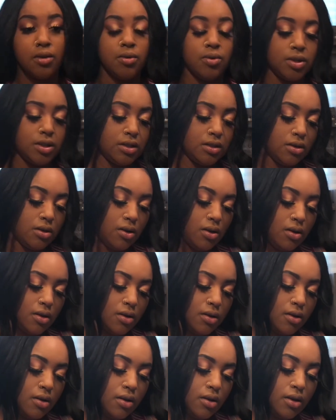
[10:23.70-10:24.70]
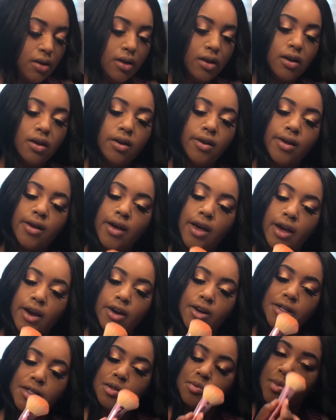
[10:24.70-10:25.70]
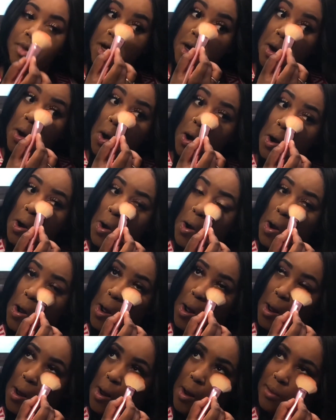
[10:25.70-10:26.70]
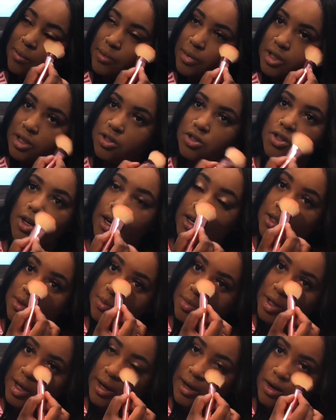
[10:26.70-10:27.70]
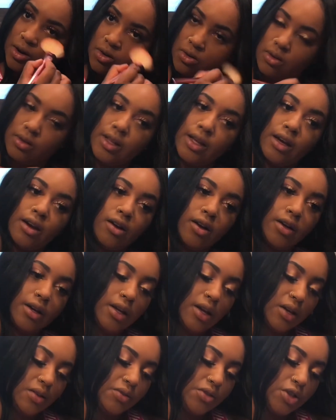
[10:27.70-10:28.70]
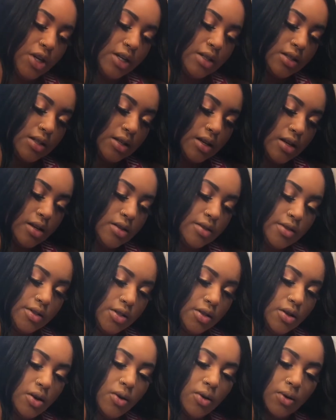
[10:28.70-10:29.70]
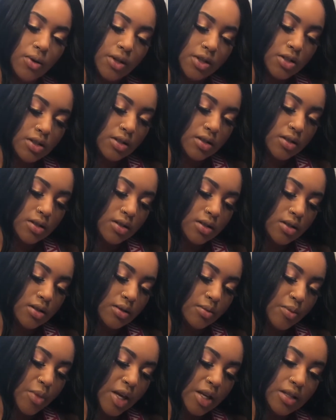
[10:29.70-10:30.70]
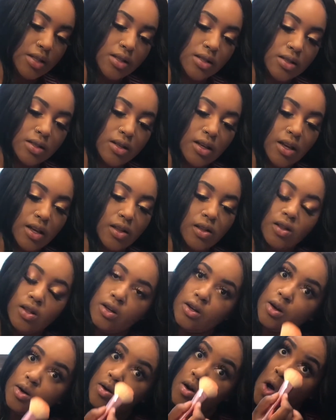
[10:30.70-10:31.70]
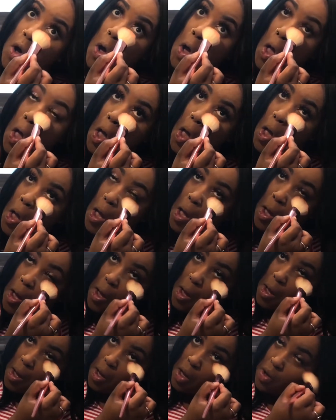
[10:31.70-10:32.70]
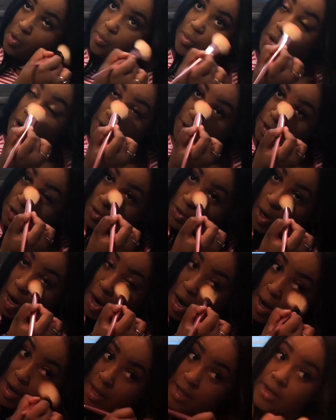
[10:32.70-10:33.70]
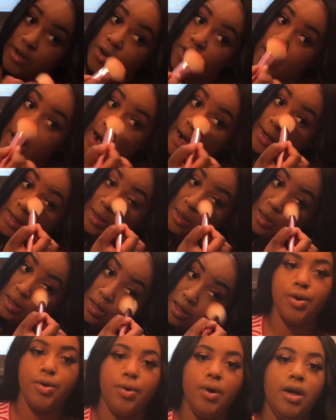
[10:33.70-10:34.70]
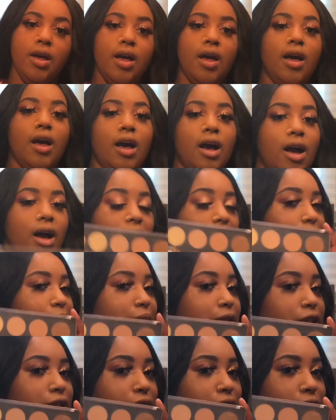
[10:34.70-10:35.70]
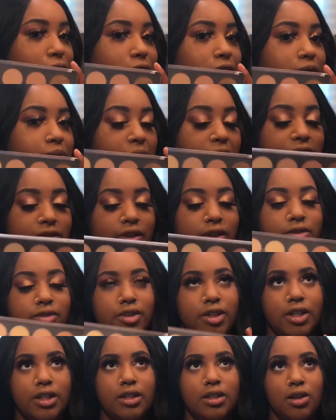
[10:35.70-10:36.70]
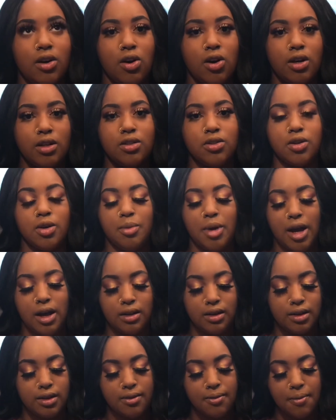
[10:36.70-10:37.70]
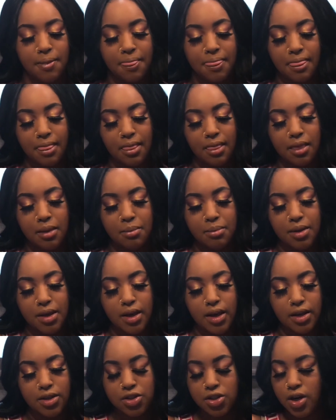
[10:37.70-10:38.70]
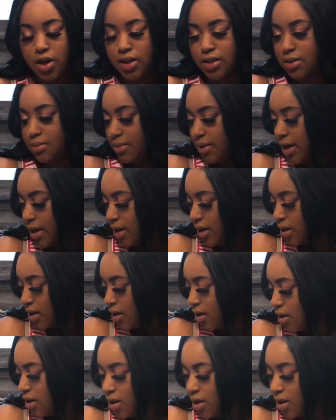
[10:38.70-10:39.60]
what's it called? Airspun, but it dries me out. Like, I already have dry skin, so it just makes it look more dry and cracky. So I'm gonna use my favorite contour palette, the BH Cosmetic